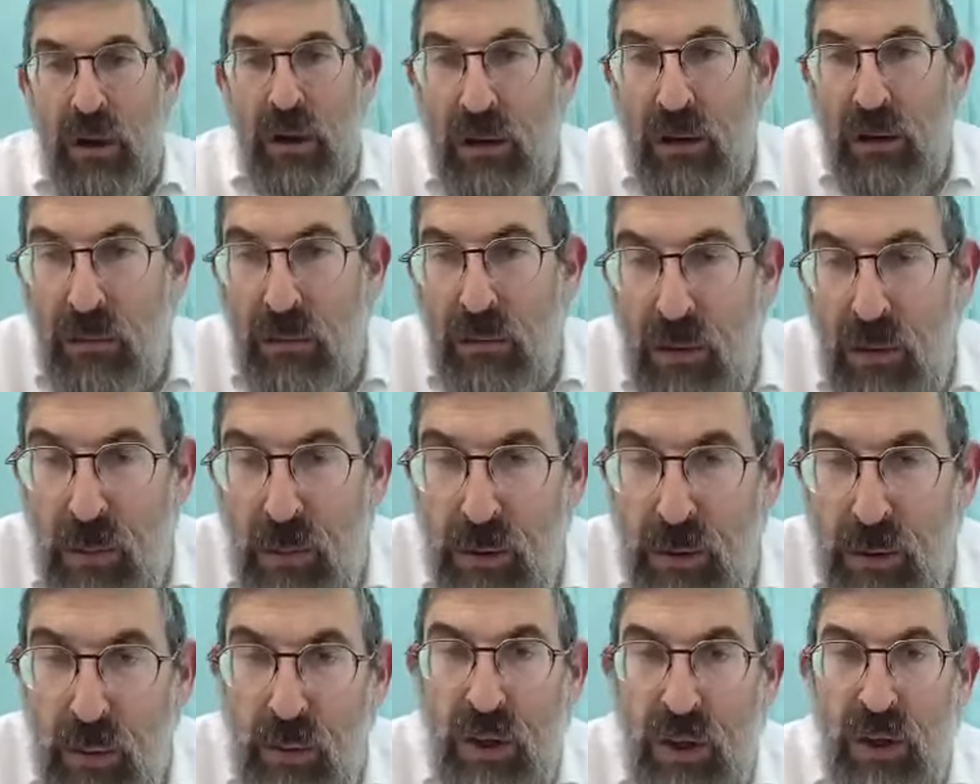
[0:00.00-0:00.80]

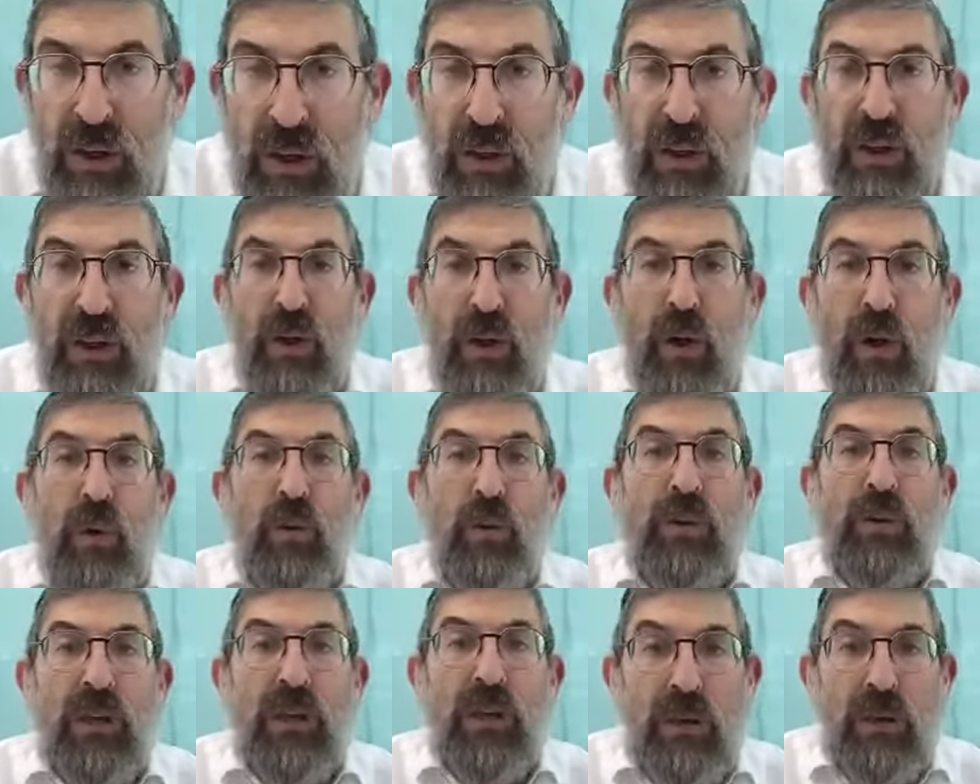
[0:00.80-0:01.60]
According to the Rabbi
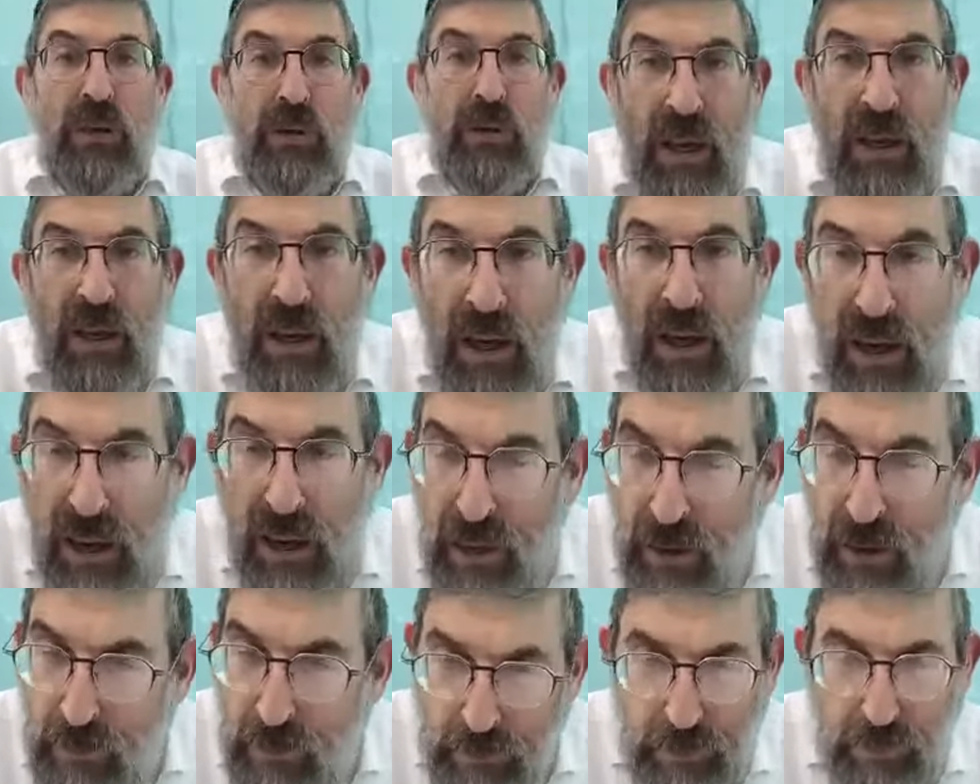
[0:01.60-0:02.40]
Yehuda, you can only
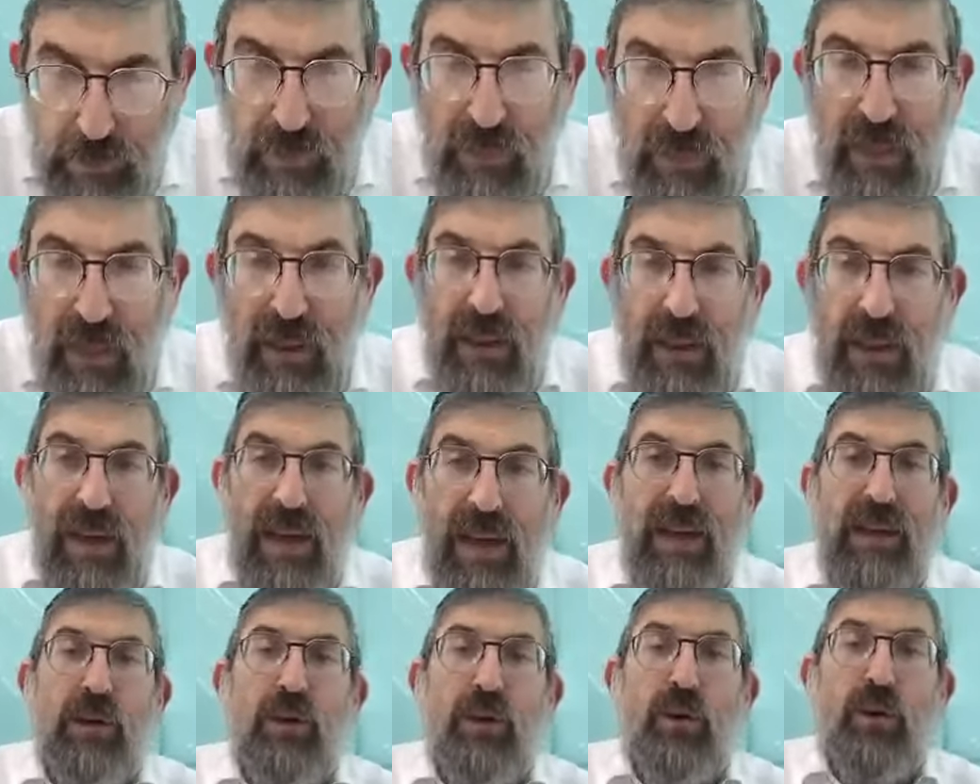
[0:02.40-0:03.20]
use a
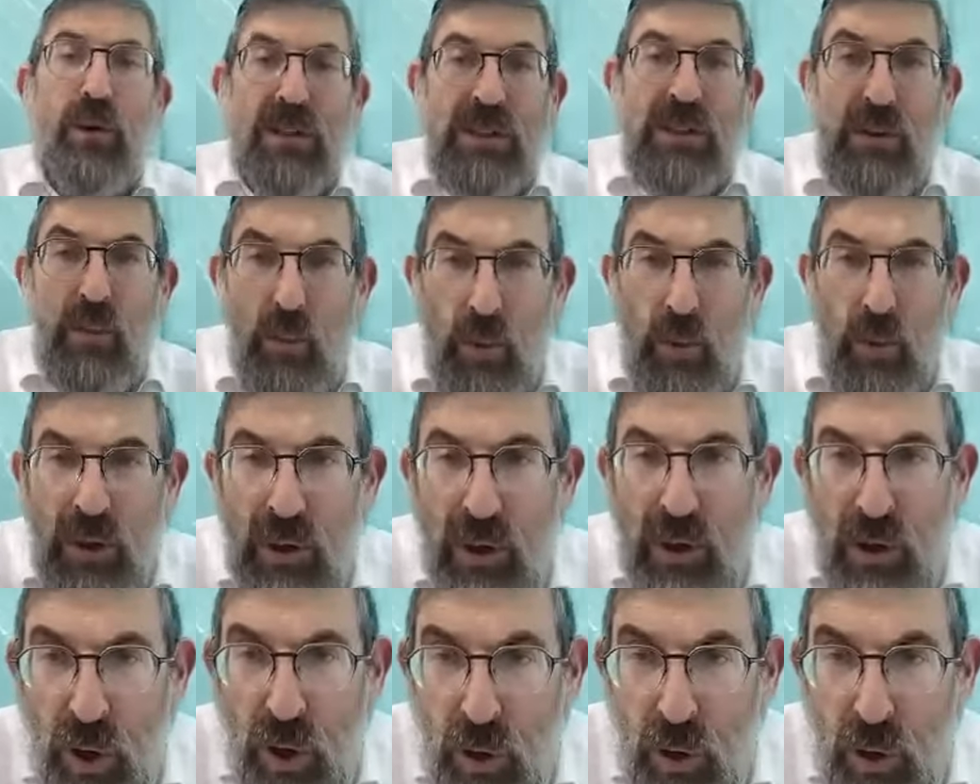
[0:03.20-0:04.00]
coarse
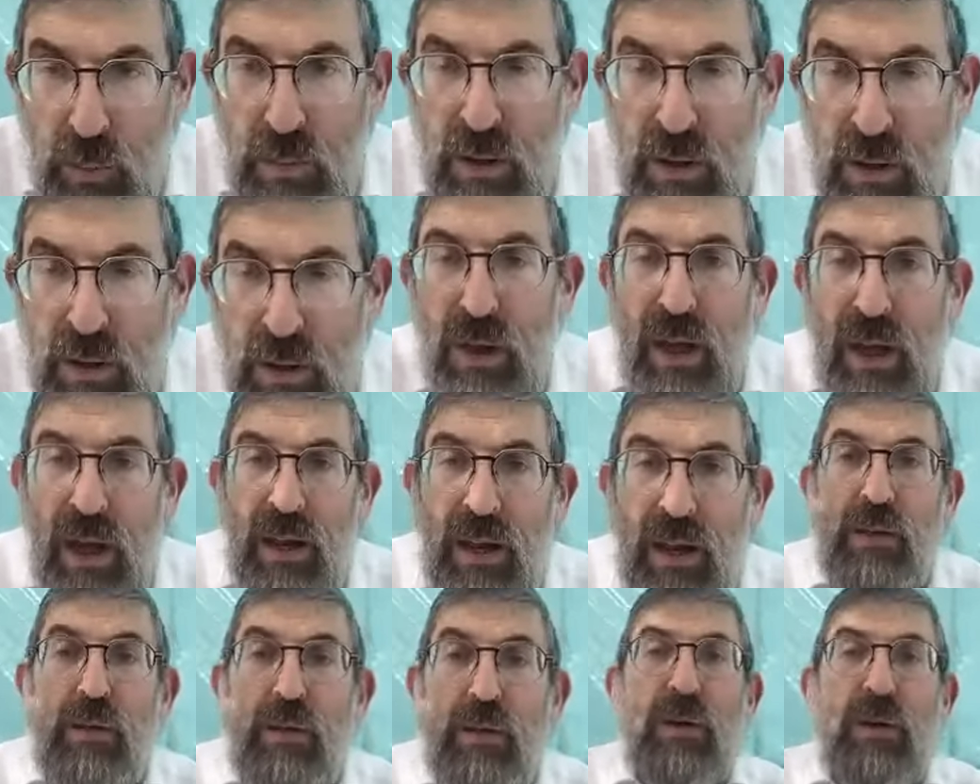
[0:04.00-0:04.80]
wooden comb.
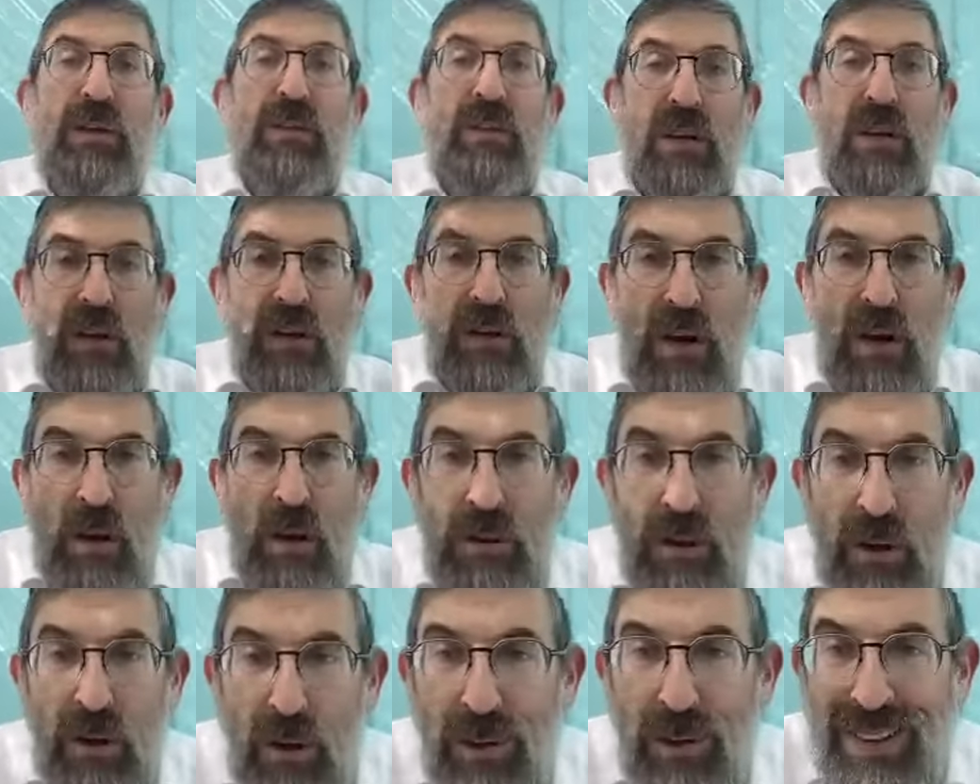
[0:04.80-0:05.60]
And according to the
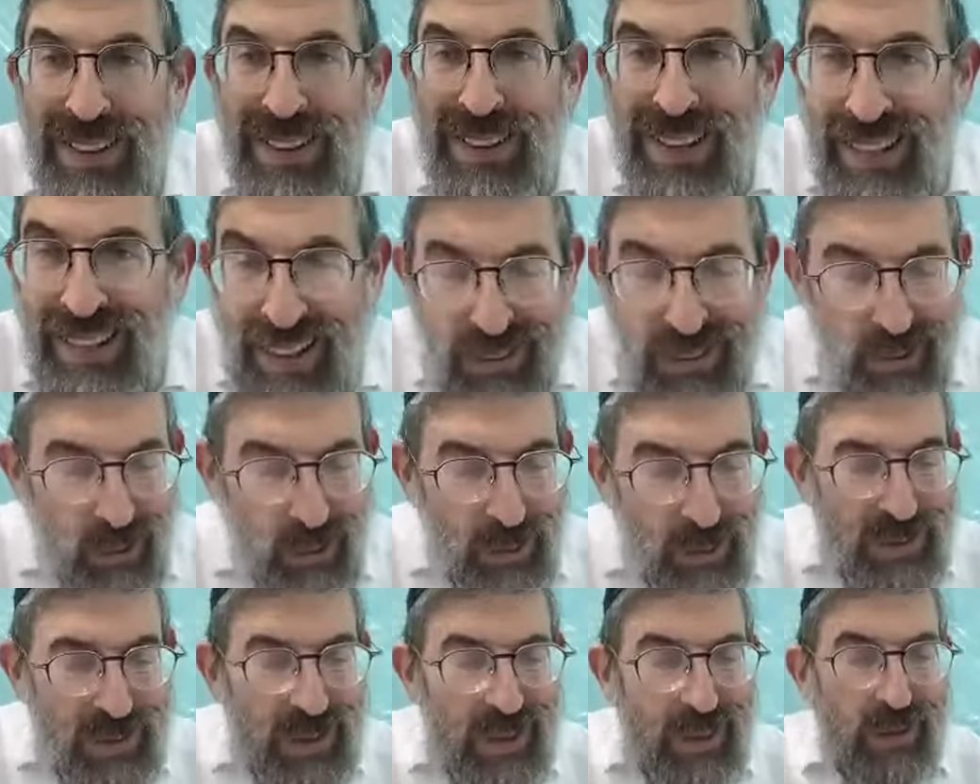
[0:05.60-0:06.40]
Chacham, you could
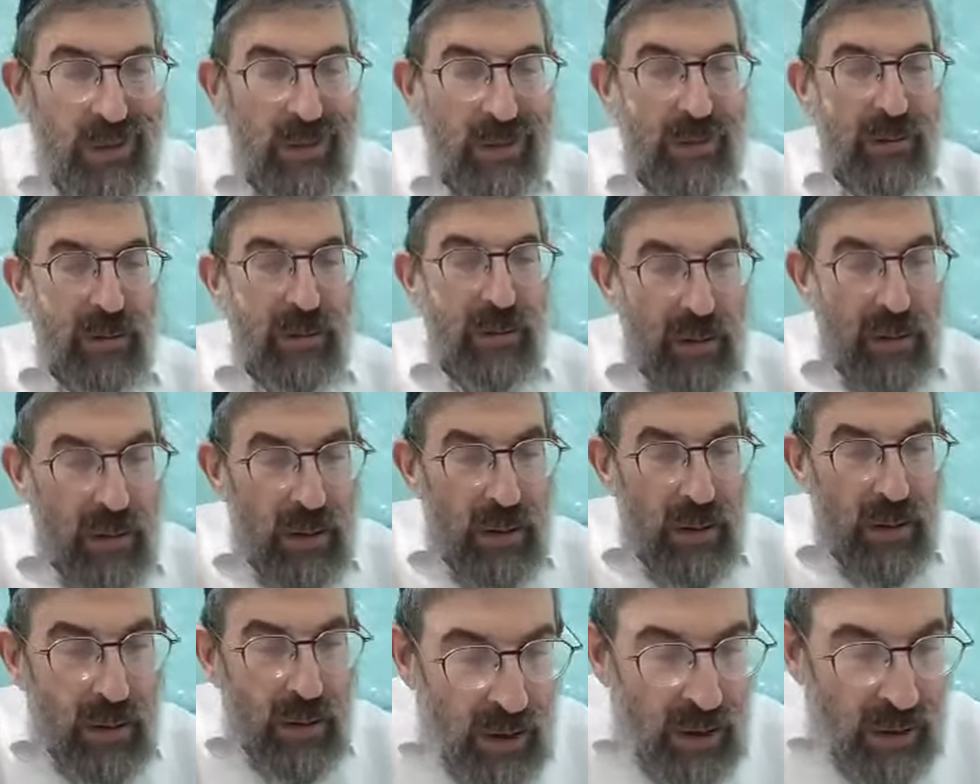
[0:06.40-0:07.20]
use neither.
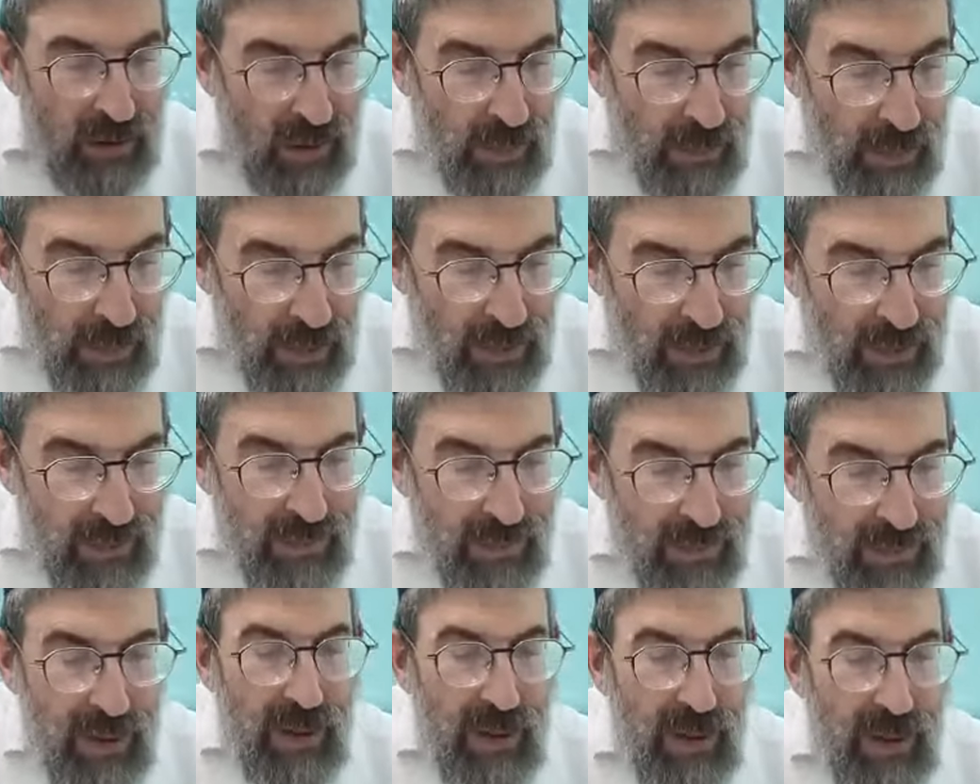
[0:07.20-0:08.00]
Tan Rabbanan.